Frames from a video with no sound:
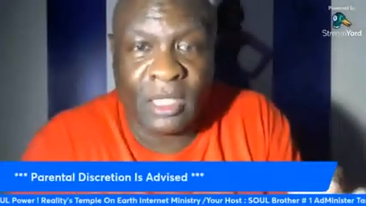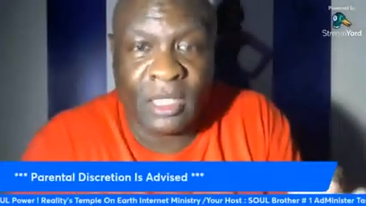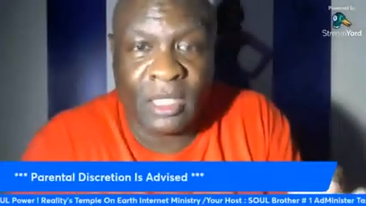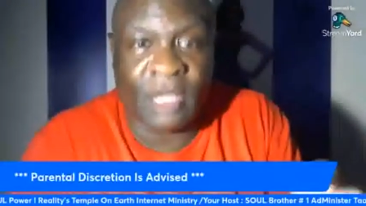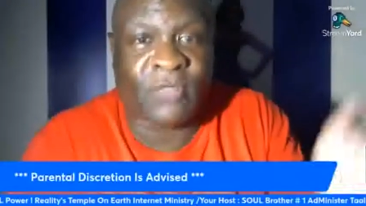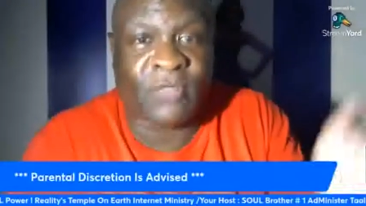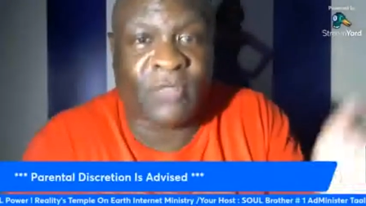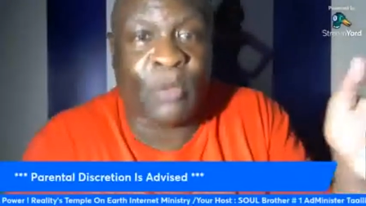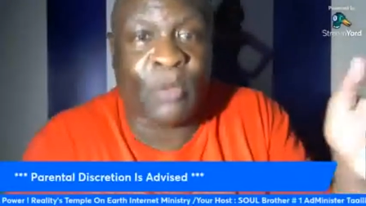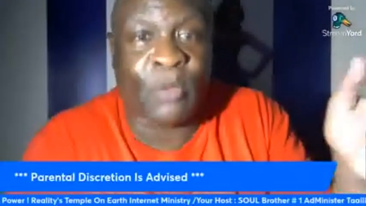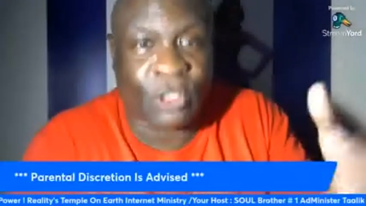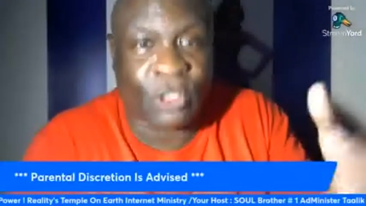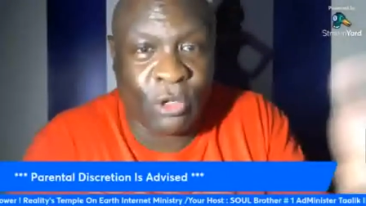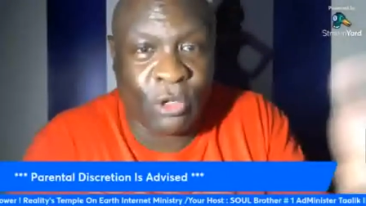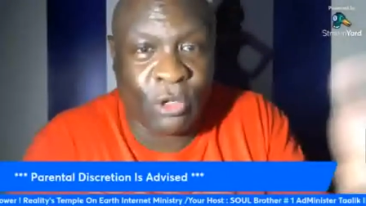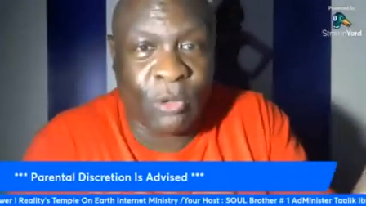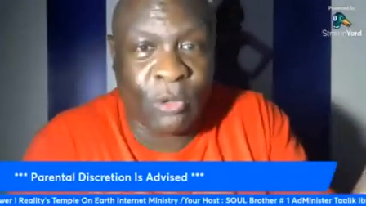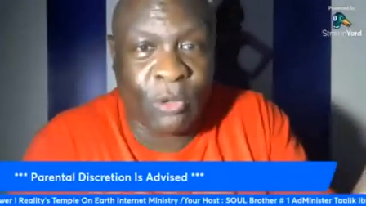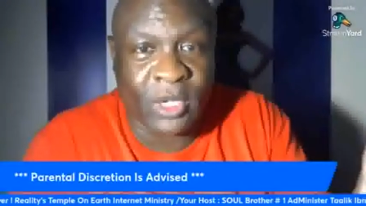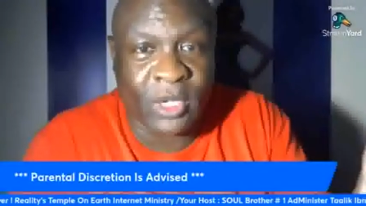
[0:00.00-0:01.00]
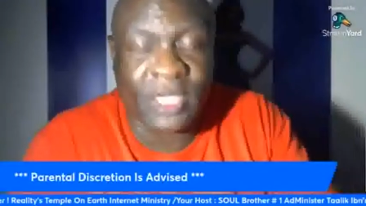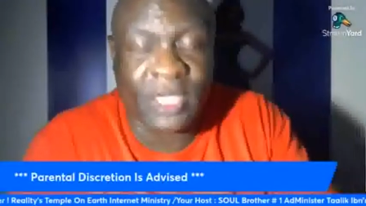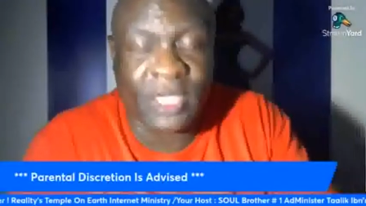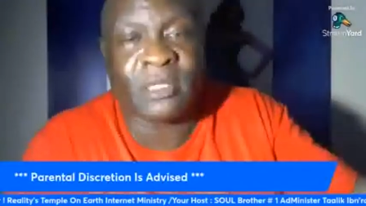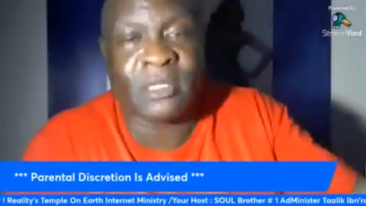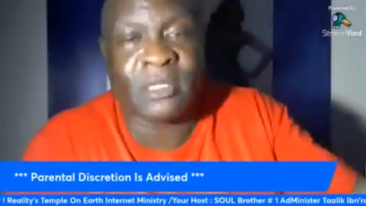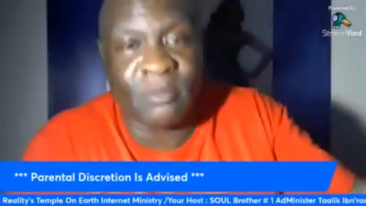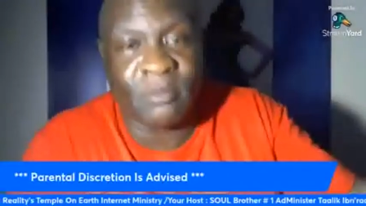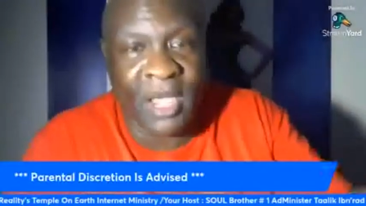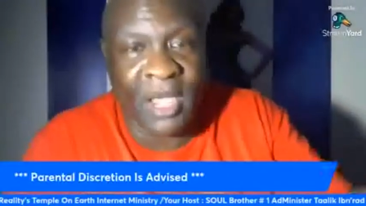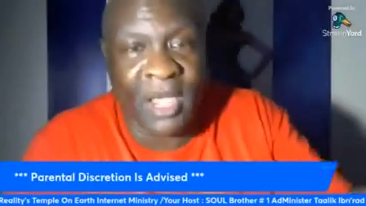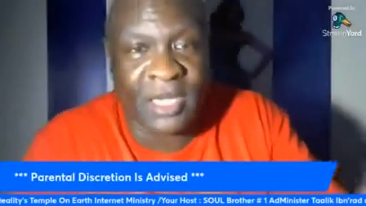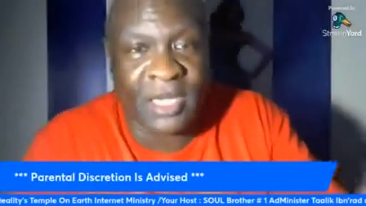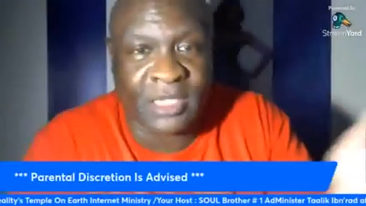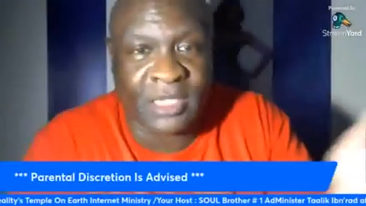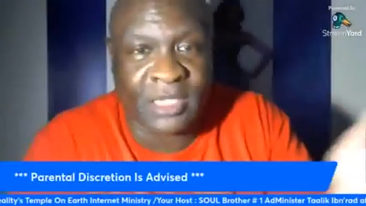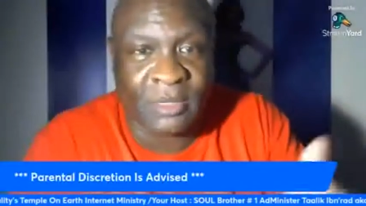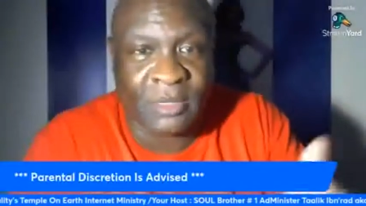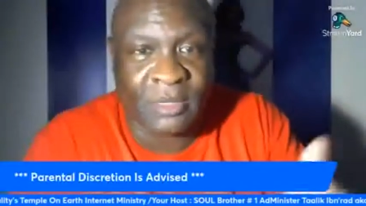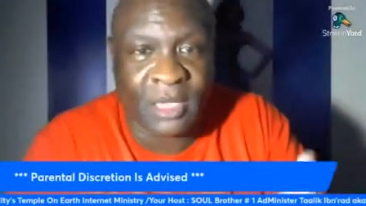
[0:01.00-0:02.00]
if they was cool with us. You might
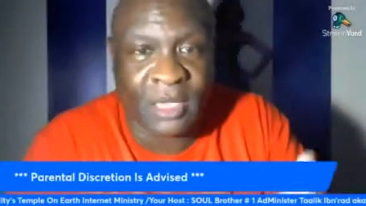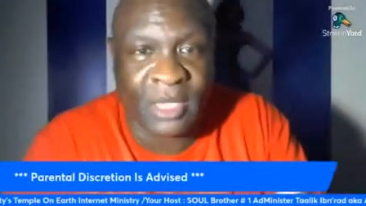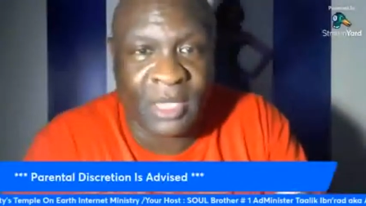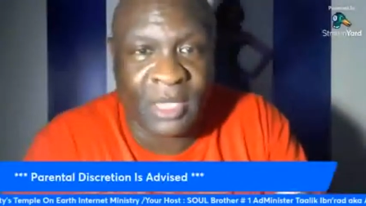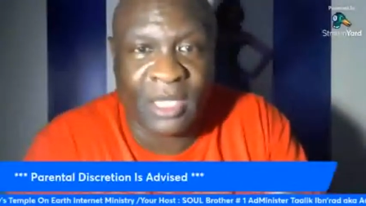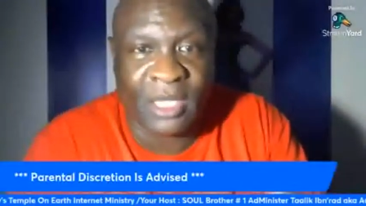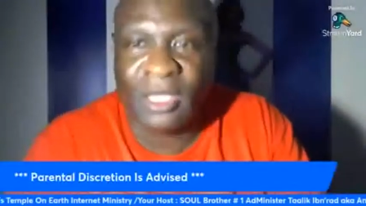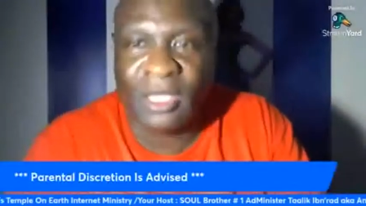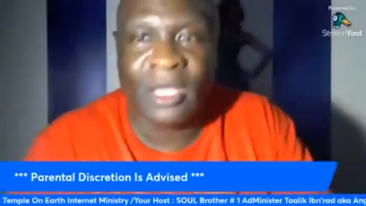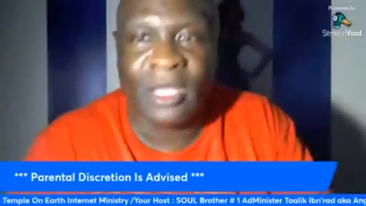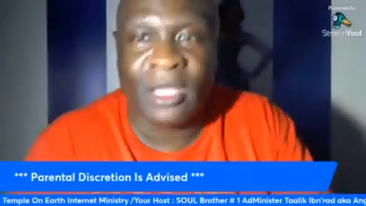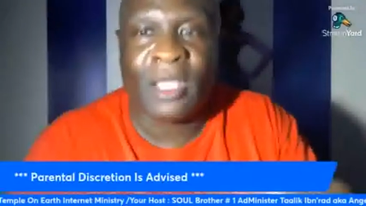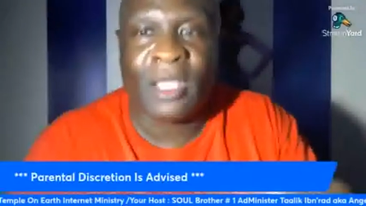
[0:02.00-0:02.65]
let them come in